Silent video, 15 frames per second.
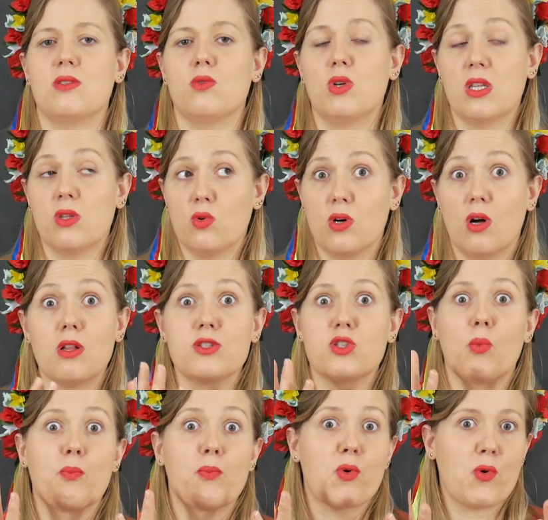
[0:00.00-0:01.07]
You can
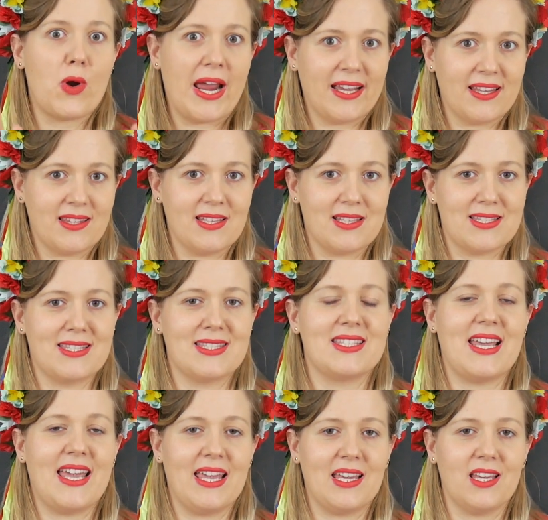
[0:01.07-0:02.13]
also practice
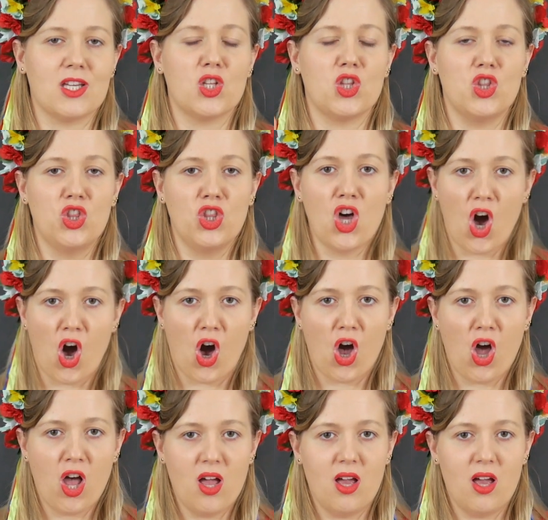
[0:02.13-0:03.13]
saying no,